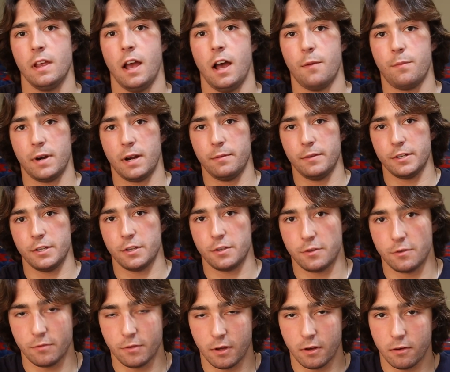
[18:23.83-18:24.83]
I'll probably
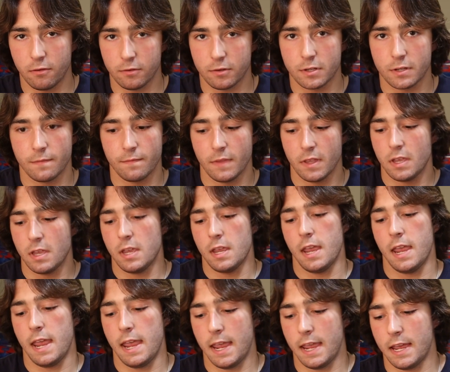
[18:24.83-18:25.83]
just do those.
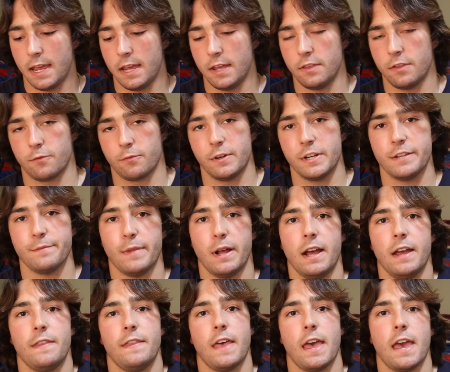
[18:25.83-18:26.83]
And the reason
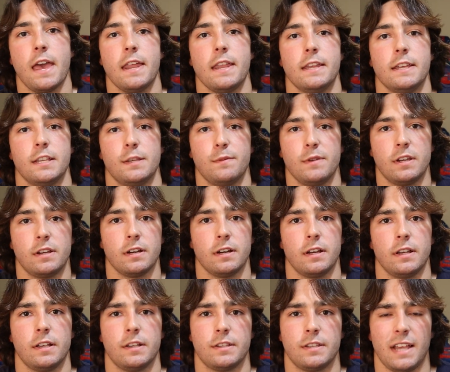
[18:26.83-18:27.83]
behind that is
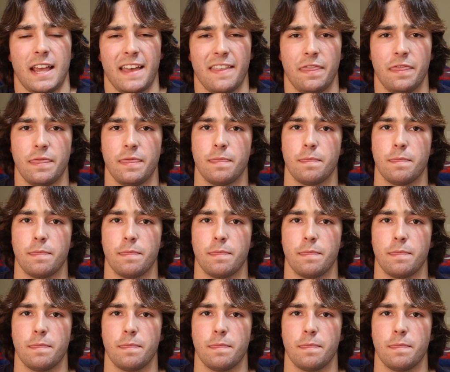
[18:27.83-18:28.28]
because I'm